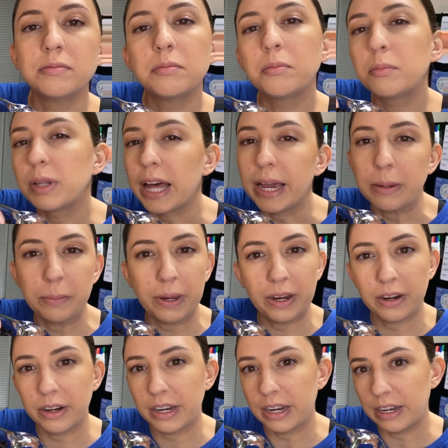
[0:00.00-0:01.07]

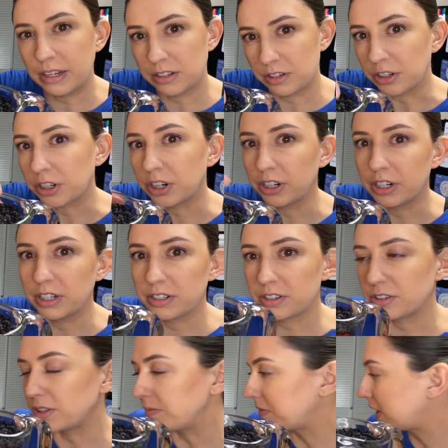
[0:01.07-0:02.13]
blackberries or currants or something